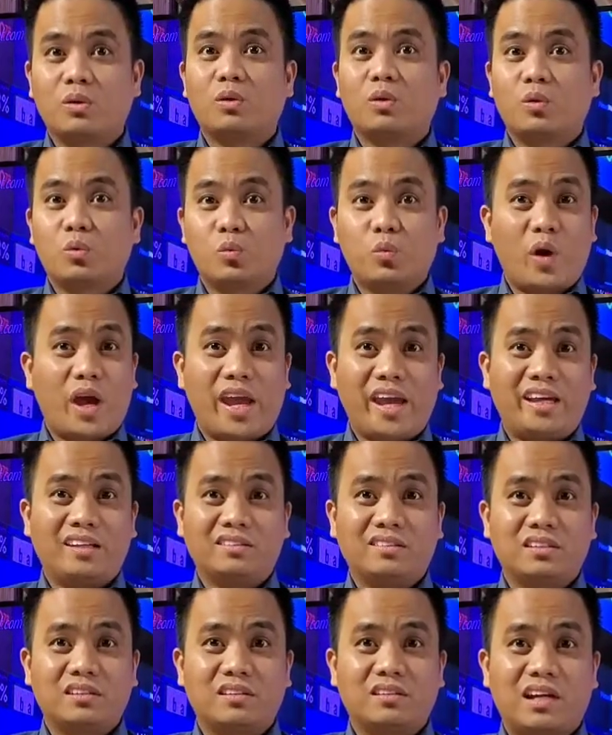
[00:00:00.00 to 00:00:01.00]

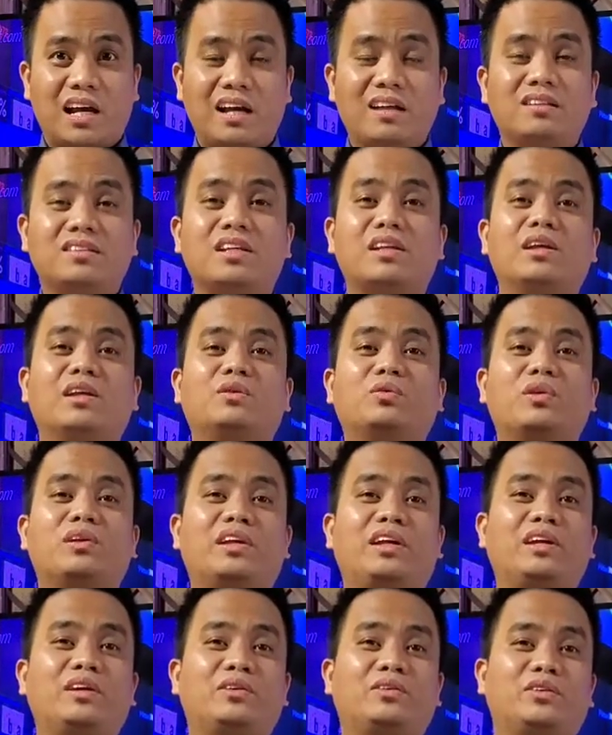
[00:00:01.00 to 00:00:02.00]
wait until it will
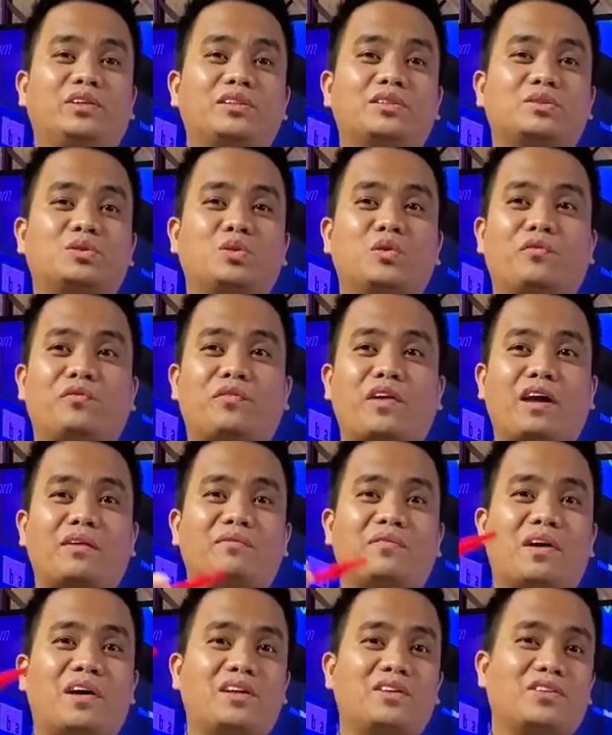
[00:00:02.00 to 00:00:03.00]
increase to
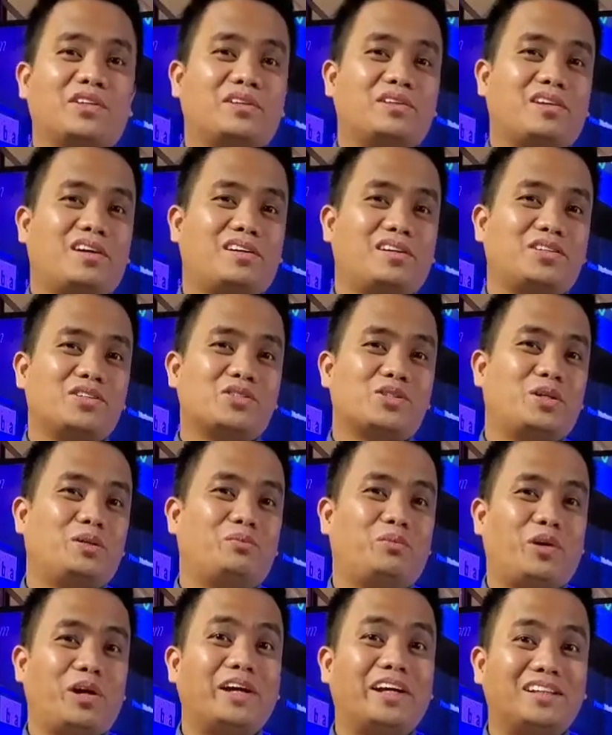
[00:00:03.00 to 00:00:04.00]
$500 share
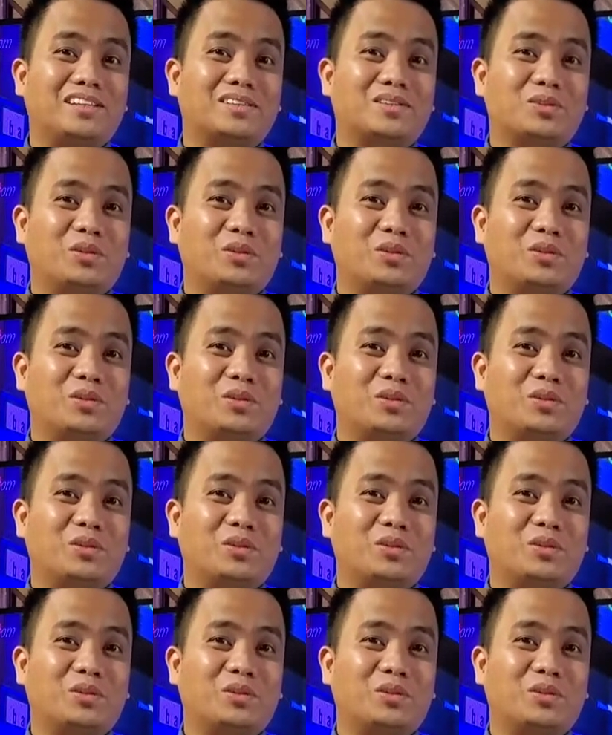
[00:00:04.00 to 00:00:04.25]
price